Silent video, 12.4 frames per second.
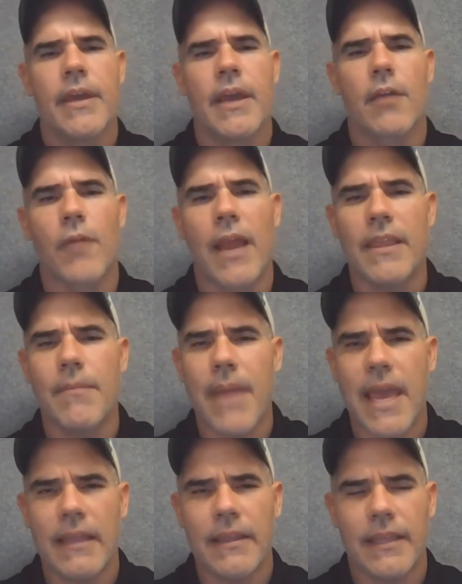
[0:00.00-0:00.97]
I ran the
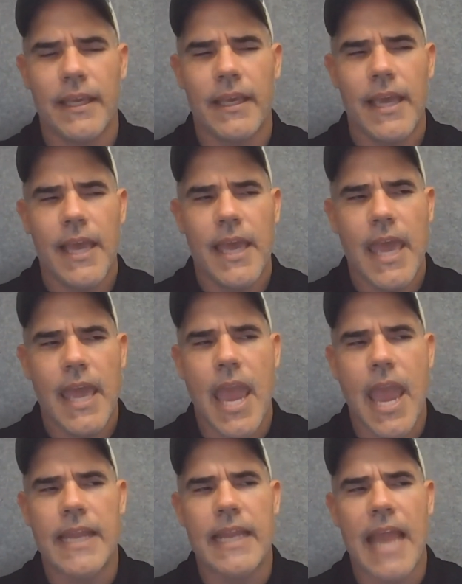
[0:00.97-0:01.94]
math,
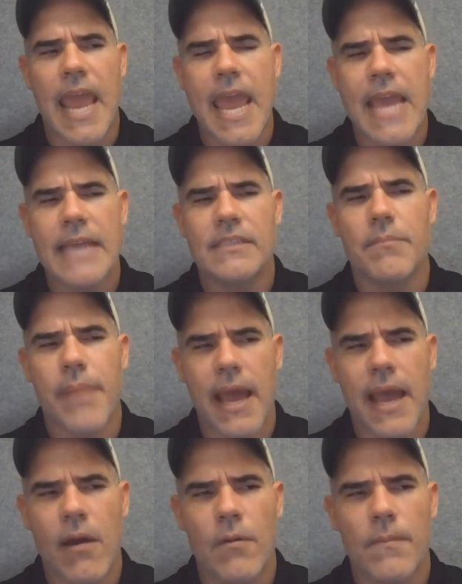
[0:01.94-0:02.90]
and it adds
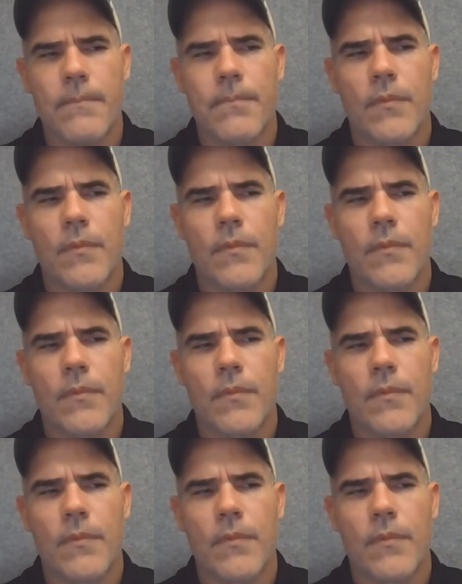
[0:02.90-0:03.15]
about